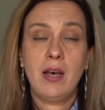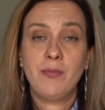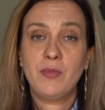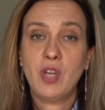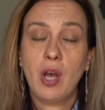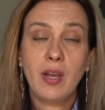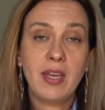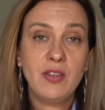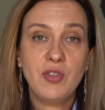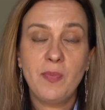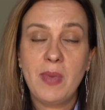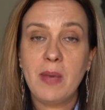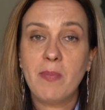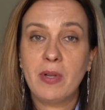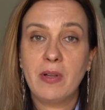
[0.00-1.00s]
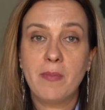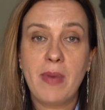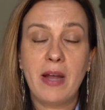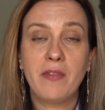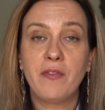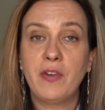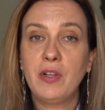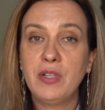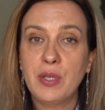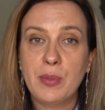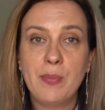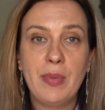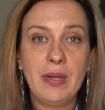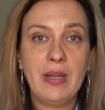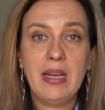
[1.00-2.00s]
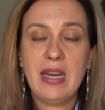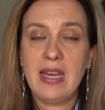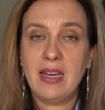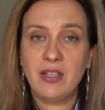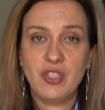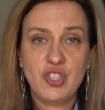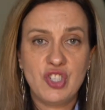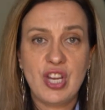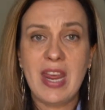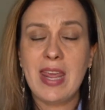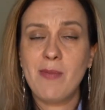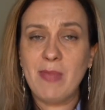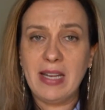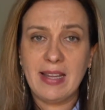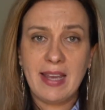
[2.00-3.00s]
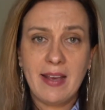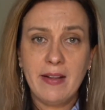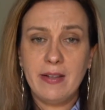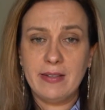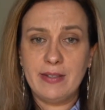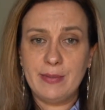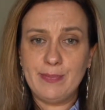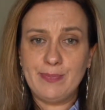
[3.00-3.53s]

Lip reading: talking to people about vulnerability and shame and guilt.